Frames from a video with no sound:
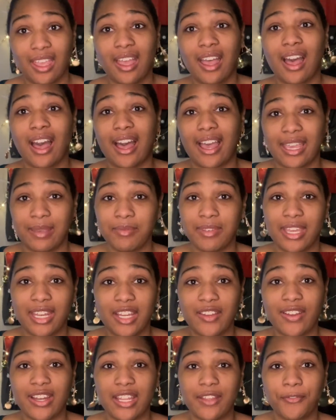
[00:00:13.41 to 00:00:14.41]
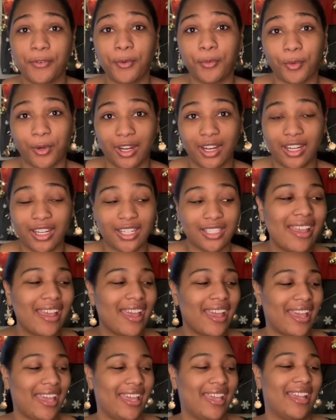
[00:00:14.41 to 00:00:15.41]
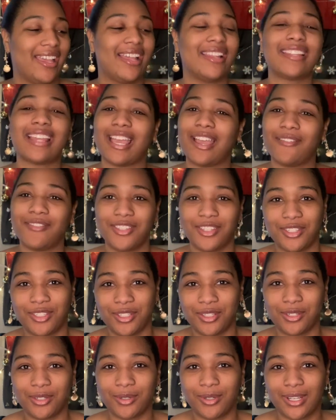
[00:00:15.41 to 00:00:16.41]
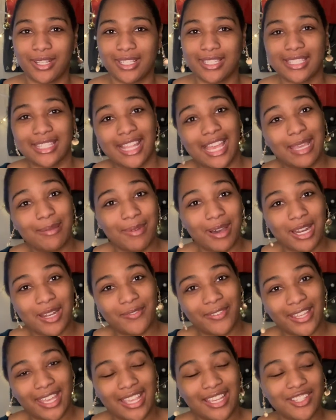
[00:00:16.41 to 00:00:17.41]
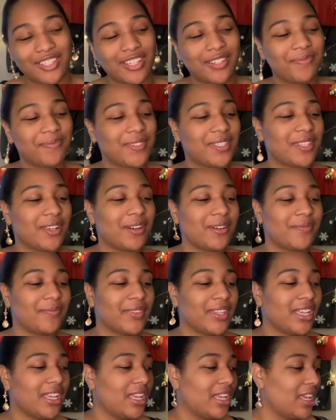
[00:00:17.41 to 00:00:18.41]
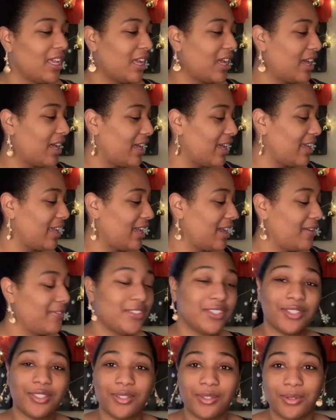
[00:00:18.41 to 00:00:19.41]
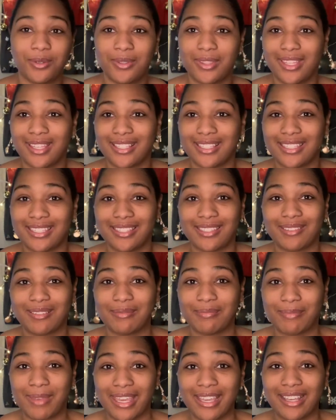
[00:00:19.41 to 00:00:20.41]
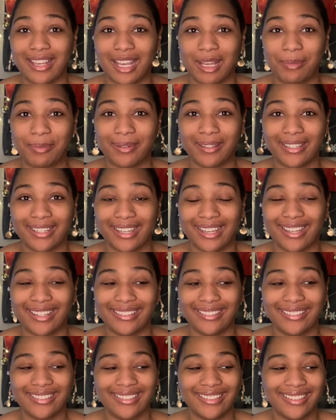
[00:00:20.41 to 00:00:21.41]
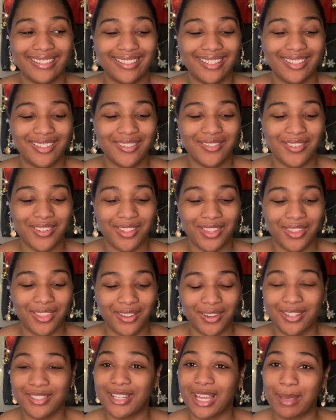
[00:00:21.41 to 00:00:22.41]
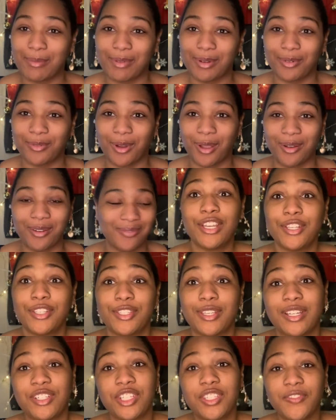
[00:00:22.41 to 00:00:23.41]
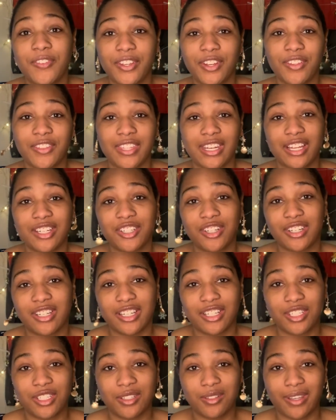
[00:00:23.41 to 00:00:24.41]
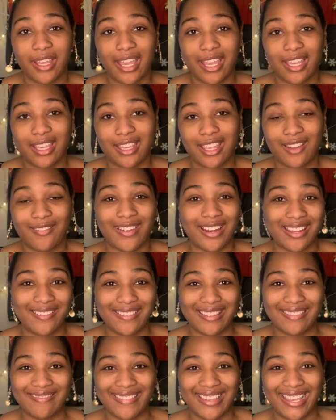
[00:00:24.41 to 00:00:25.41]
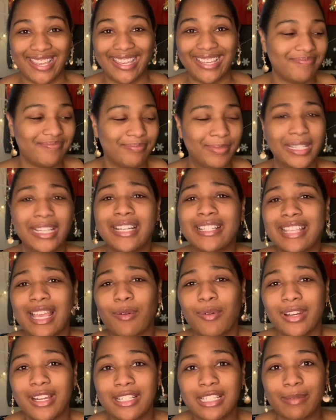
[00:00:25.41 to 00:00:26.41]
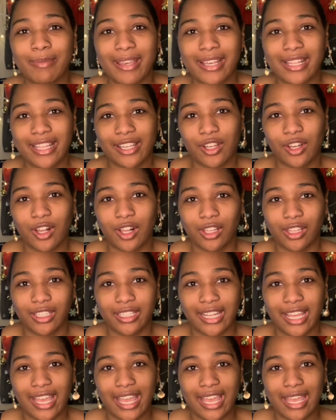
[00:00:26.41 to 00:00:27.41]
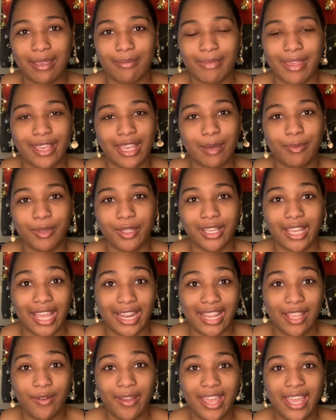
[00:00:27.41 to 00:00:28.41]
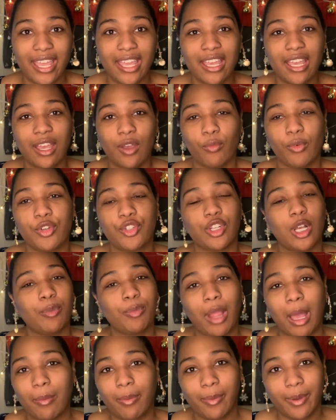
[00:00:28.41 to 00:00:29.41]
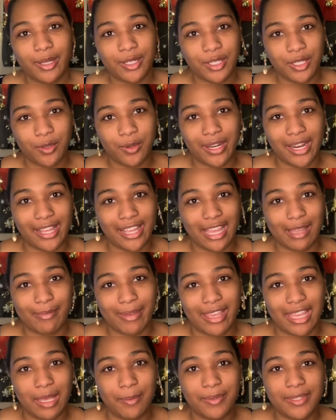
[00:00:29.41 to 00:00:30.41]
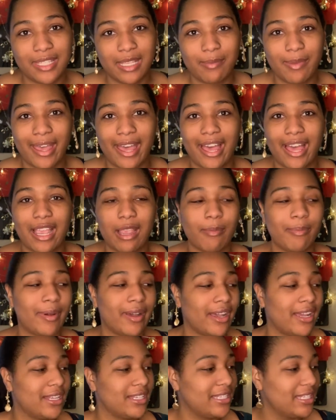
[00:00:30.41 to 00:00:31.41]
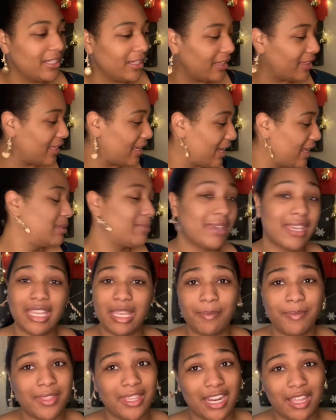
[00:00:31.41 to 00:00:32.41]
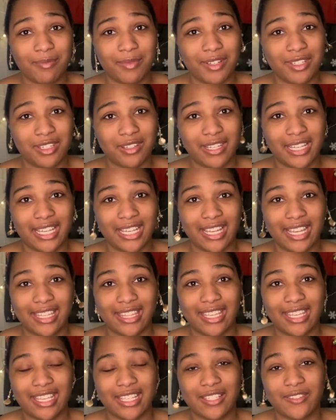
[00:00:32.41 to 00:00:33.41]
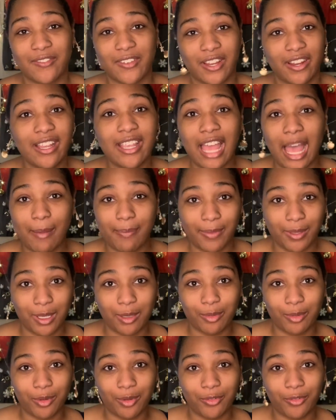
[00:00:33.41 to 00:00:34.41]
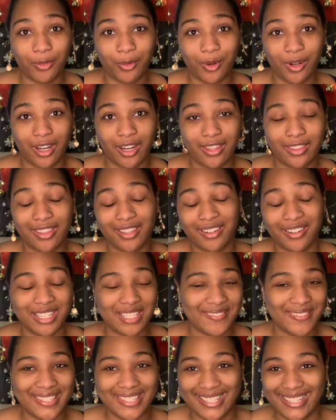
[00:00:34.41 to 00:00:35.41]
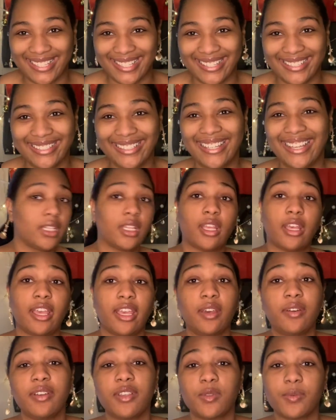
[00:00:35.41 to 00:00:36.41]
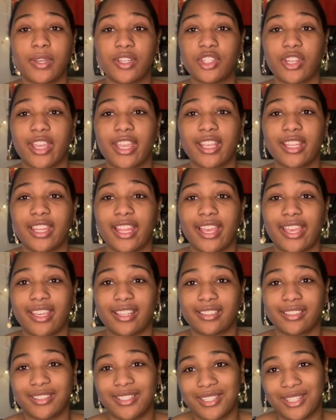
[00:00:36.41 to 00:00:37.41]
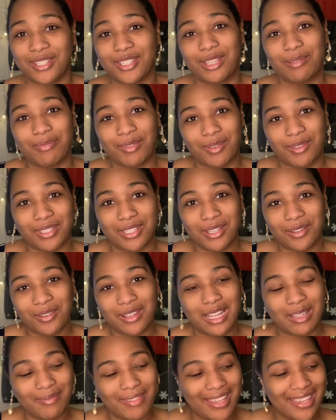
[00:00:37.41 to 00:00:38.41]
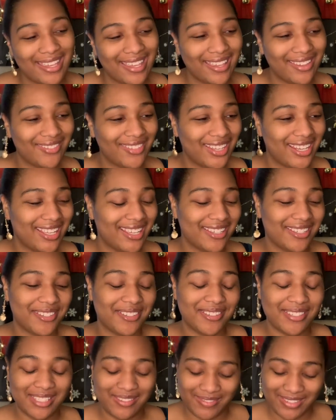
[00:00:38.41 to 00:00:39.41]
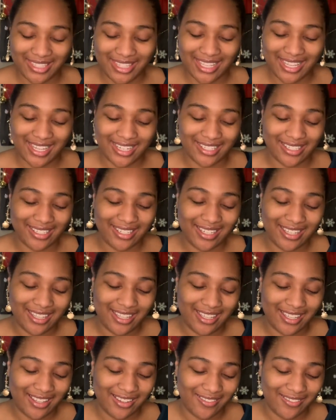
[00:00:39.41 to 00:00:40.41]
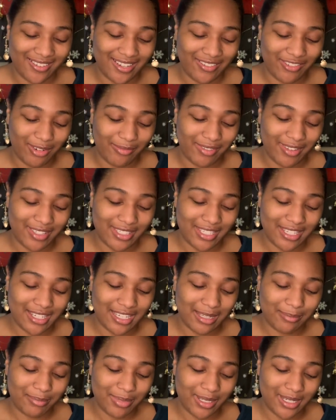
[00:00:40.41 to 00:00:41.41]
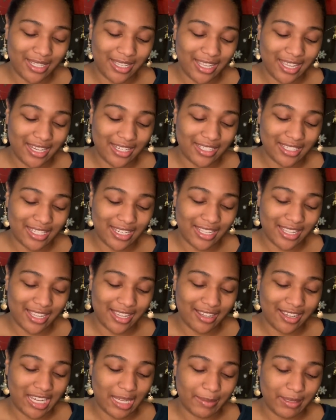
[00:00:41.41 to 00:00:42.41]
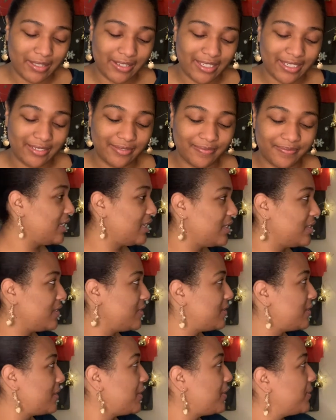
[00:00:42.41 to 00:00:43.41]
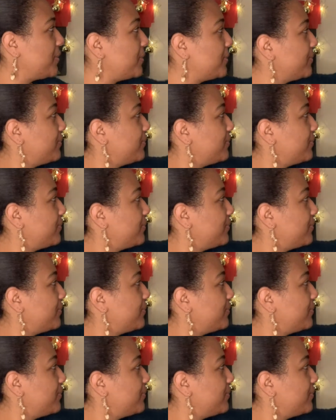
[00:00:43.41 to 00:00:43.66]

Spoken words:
I'm getting ready for work and I have to do a slight modification, so I have to do this makeup again for the 3rd time in a row. So I just figured that I'd turn into a get ready with me because I wanted to make like a holiday makeup look anyway, which I'll probably do when I get my Ipsy bag, but until then, makeup that I've been doing I think is very applicable for the Christmas season. I always wish I could like listen to music when I'm making videos, but then whatever music I'm putting in is gonna get copywritten, so